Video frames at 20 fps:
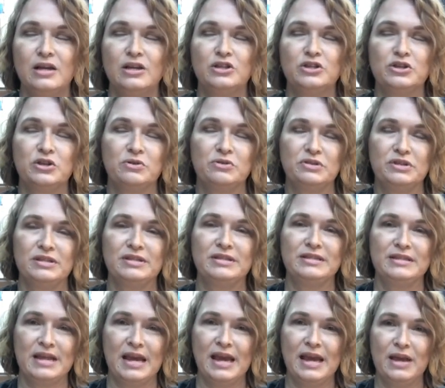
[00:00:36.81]
So
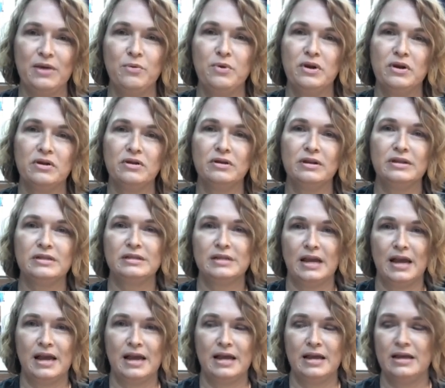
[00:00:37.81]
today we are going to
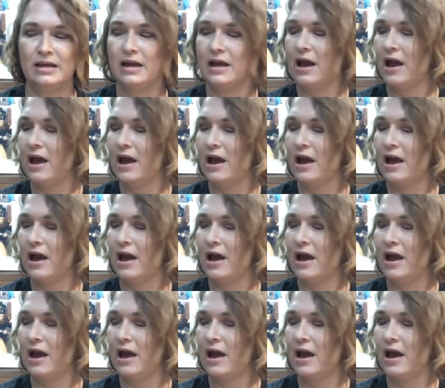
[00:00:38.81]
take